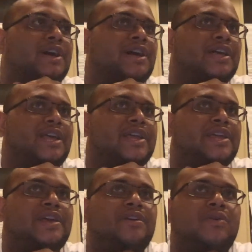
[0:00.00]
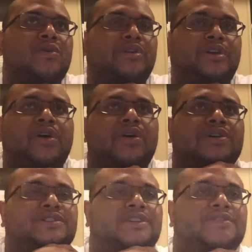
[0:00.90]
any court
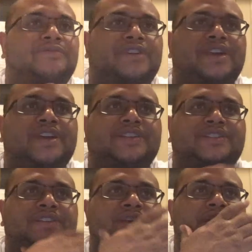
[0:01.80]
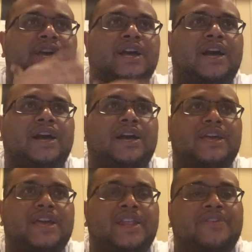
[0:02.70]
costs and fees,
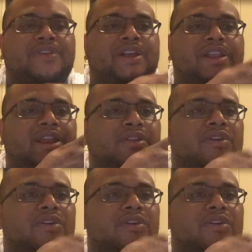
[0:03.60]
anything that loss